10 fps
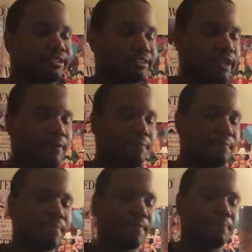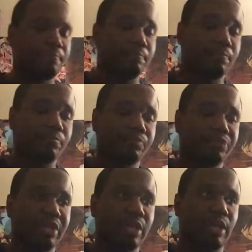So
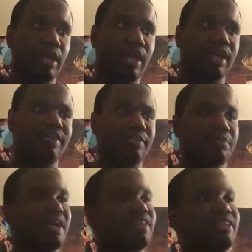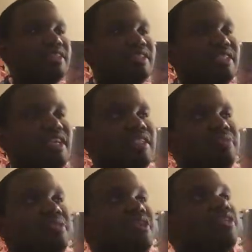the brothers, the
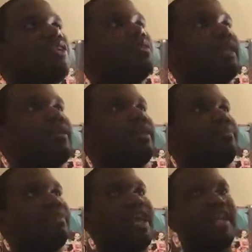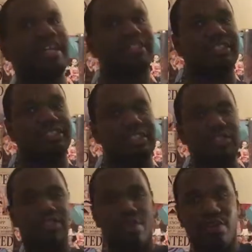Tuscan brothers, they were on a plane and just
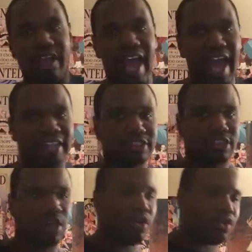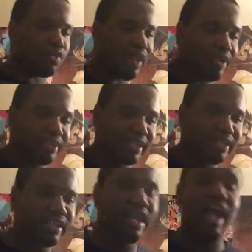literally throw cash all around it.